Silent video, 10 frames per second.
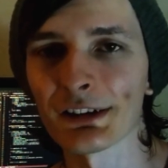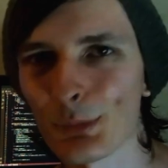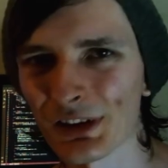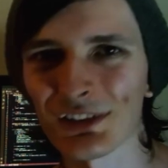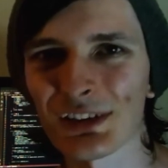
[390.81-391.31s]

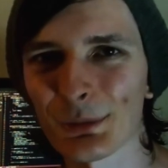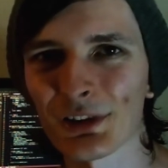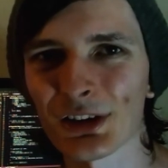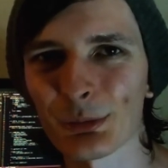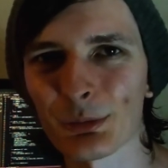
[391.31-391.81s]
But at the same
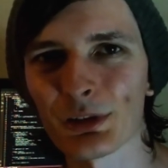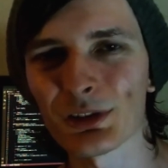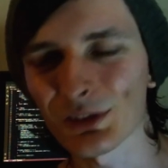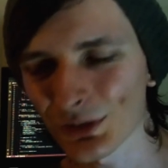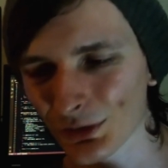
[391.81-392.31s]
time,
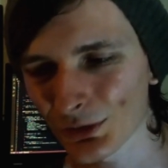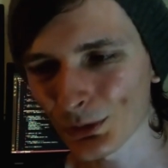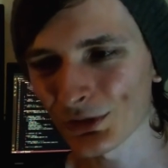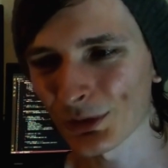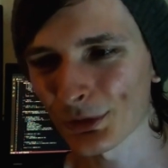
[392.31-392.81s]

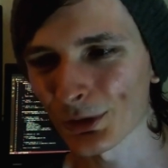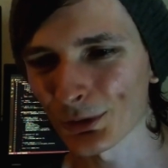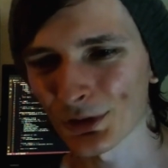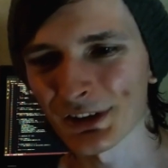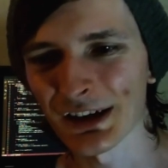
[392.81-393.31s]
short-term
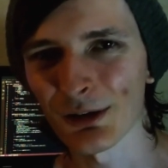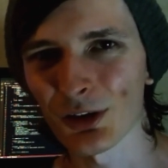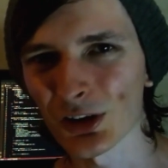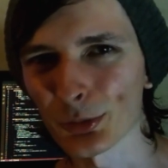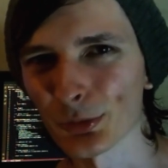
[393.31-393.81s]
goals right now
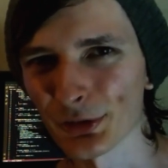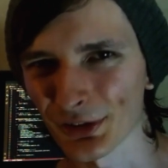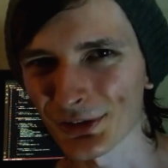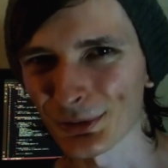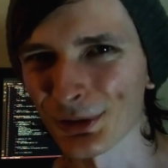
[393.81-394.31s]
are the more
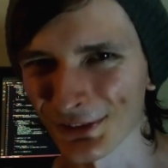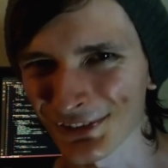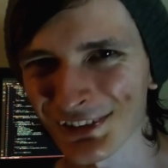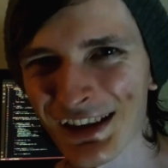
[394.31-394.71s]
productive ones.